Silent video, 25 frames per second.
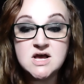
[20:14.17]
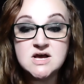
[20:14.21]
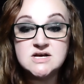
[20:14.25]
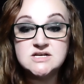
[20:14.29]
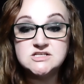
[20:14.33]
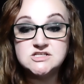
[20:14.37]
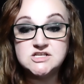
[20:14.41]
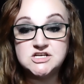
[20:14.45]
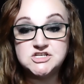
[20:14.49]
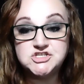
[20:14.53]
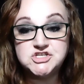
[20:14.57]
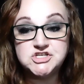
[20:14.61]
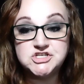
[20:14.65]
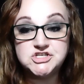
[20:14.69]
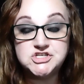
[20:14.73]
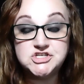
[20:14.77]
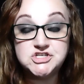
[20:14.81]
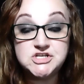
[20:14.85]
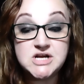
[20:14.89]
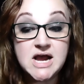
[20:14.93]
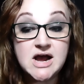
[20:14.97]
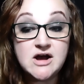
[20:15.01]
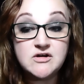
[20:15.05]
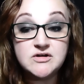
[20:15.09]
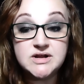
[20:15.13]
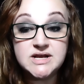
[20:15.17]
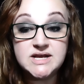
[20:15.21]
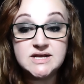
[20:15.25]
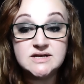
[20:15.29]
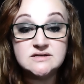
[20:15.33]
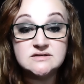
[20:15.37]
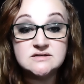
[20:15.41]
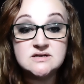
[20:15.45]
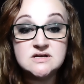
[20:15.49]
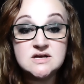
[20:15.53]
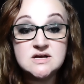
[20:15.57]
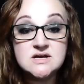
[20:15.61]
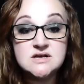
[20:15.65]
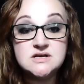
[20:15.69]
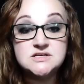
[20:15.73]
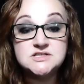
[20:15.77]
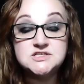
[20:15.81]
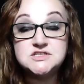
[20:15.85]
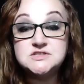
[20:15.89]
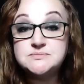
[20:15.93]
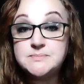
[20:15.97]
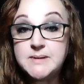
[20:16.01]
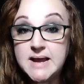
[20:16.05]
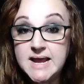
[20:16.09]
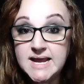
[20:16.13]
such as shouting,
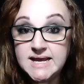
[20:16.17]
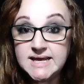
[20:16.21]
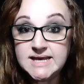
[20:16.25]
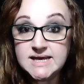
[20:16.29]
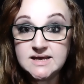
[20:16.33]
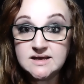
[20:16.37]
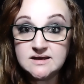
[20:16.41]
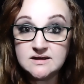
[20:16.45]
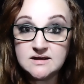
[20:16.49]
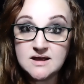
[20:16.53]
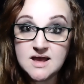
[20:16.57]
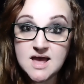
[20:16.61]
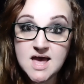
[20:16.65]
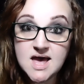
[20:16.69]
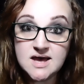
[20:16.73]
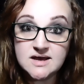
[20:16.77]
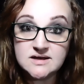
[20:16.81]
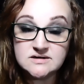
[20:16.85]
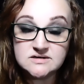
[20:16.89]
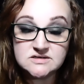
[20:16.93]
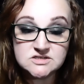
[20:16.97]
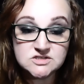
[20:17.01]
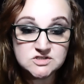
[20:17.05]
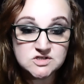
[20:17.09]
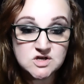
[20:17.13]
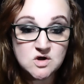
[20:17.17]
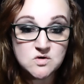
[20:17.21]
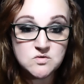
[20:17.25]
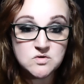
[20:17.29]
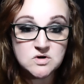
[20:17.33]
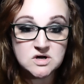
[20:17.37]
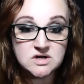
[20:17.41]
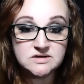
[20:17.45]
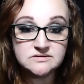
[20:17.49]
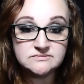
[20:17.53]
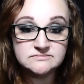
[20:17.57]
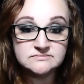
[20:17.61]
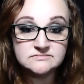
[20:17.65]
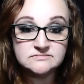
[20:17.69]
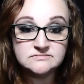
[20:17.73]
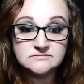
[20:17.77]
spanking, and so on.